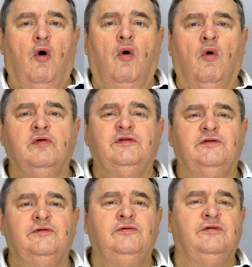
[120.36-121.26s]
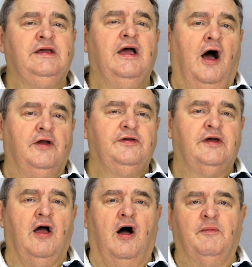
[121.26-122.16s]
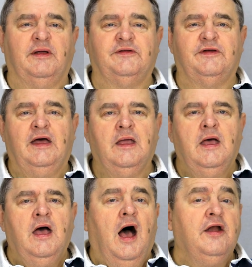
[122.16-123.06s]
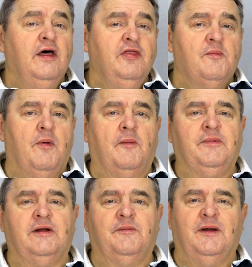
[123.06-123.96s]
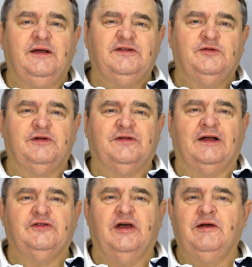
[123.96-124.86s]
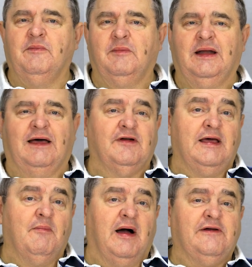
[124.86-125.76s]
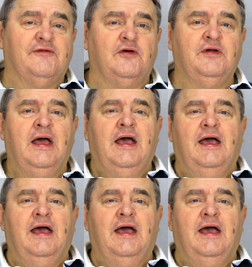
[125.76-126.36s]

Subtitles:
or to the undergarment. Another popular place to attach a lavalier microphone